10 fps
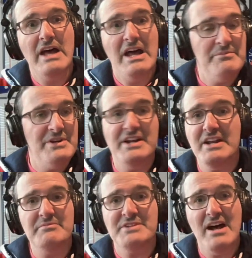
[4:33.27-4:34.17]
NBA
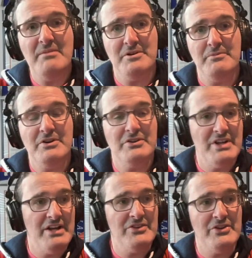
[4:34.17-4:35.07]
games happen
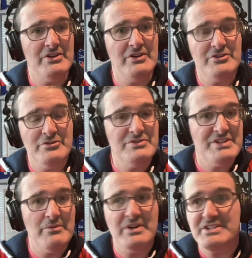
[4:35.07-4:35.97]
apparently on the
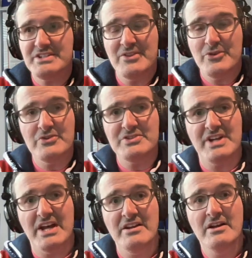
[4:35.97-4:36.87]
Tuesday, Wednesday,
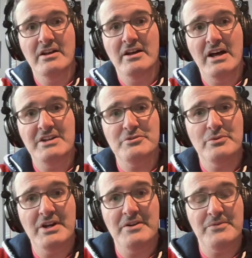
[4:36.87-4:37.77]
Thursday, as you're
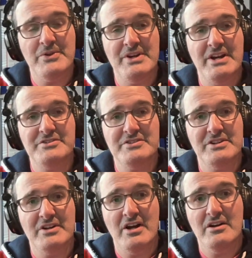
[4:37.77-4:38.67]
waiting for the next
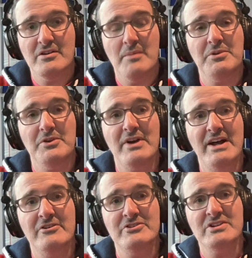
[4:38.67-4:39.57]
couple of
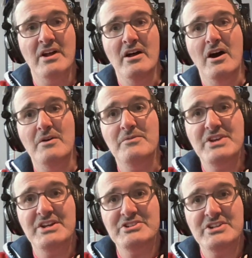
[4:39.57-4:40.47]
rounds of the
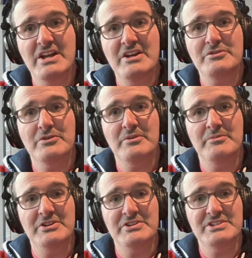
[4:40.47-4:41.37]
NCAA
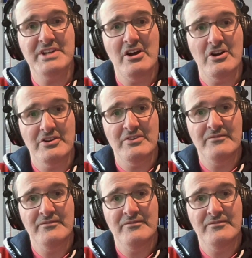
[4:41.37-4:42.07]
tournament to start.